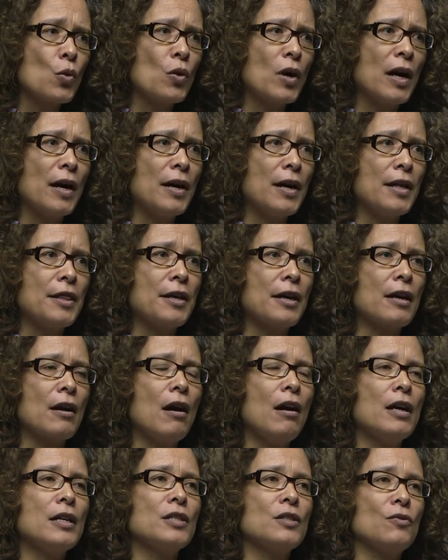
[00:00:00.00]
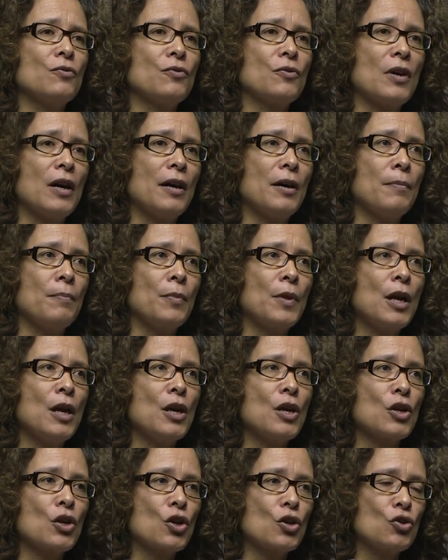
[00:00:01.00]
the kinds of
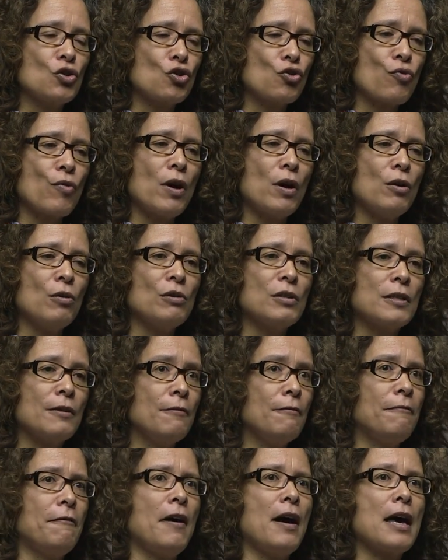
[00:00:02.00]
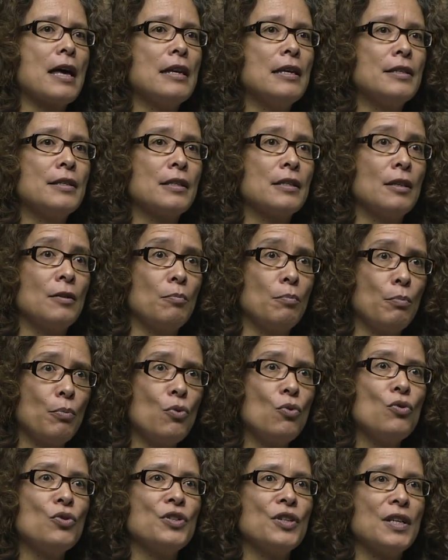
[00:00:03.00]
controls and violence at
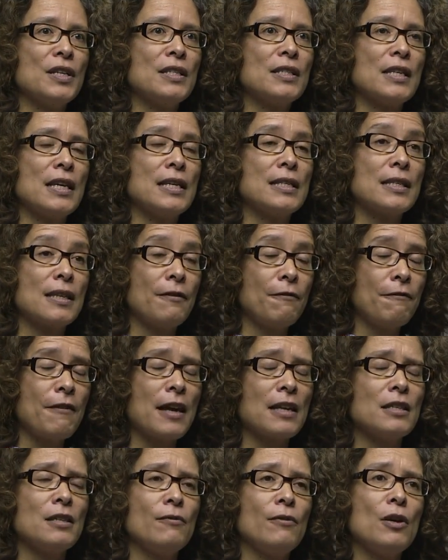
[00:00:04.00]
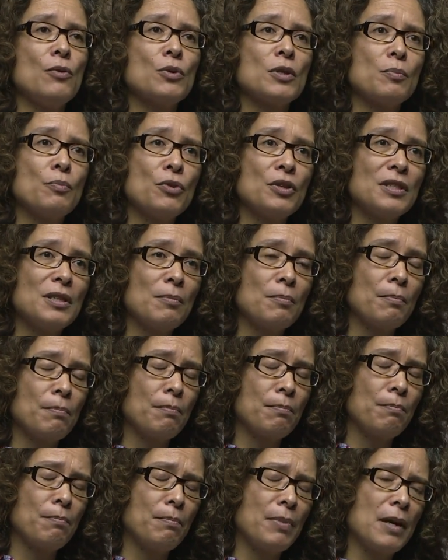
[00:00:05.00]
borders is effectively what's putting
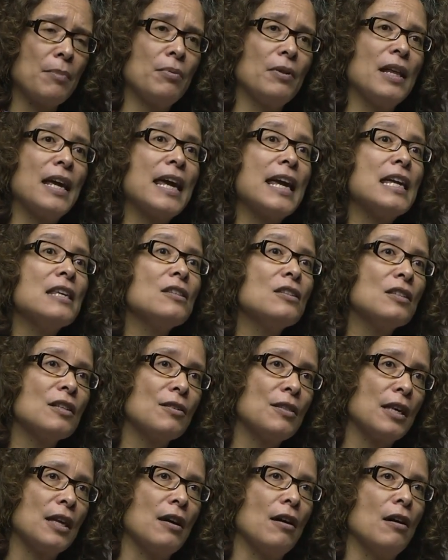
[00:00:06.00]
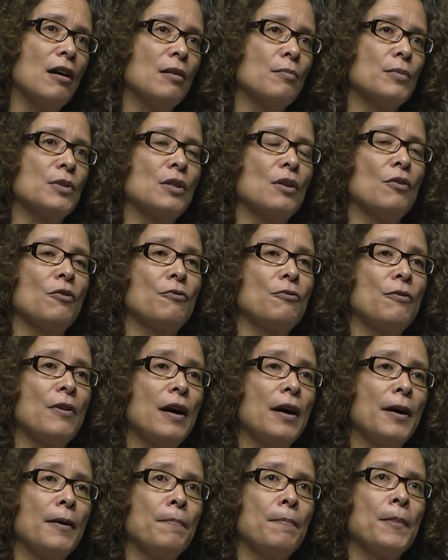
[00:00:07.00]
people into the arms of
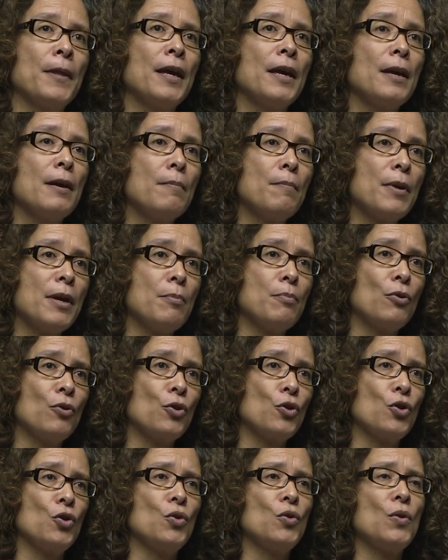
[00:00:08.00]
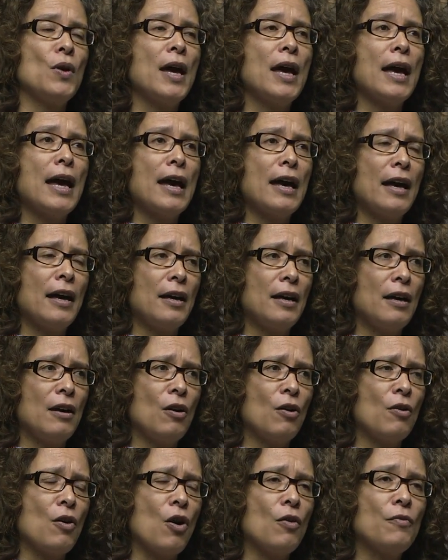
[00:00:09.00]
people who
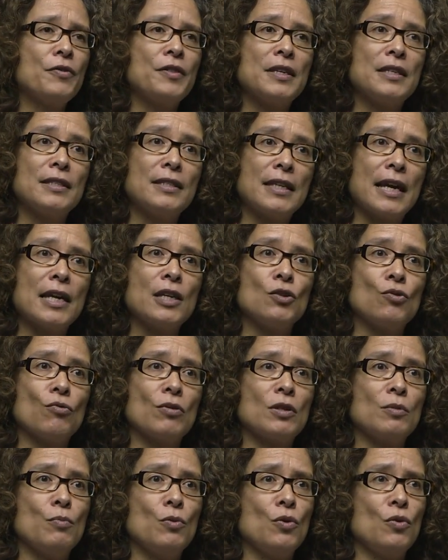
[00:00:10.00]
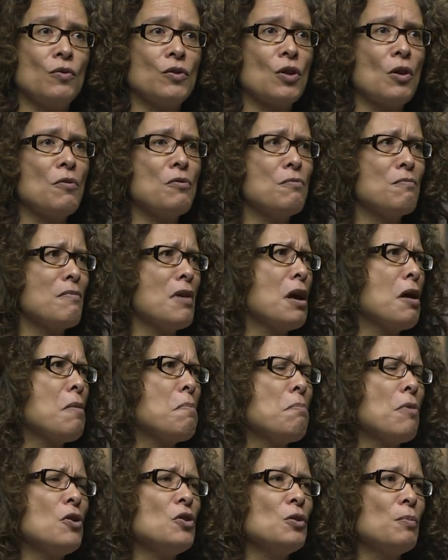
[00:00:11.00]
of these dangerous moves. So
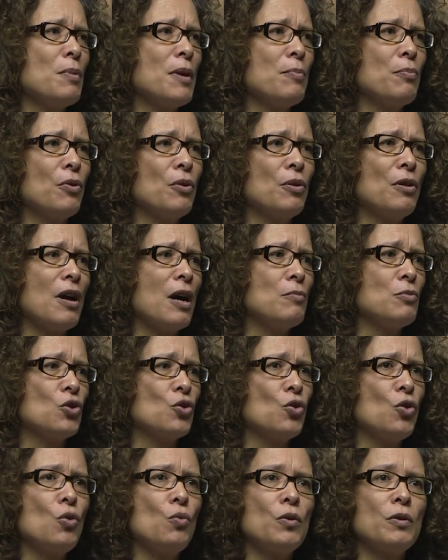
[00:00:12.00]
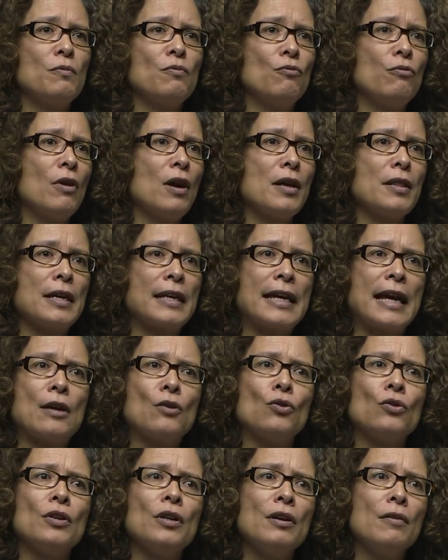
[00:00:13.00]
most people, I'm sure, would rather get
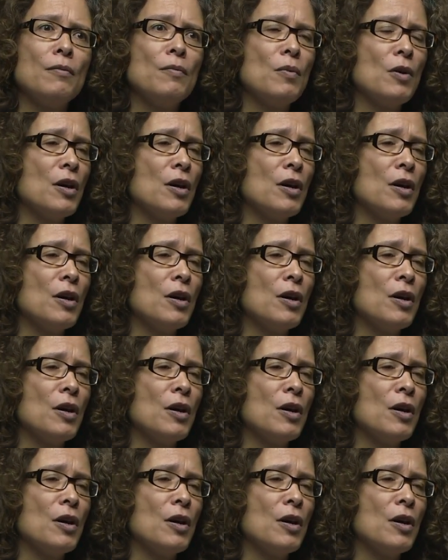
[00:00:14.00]
on a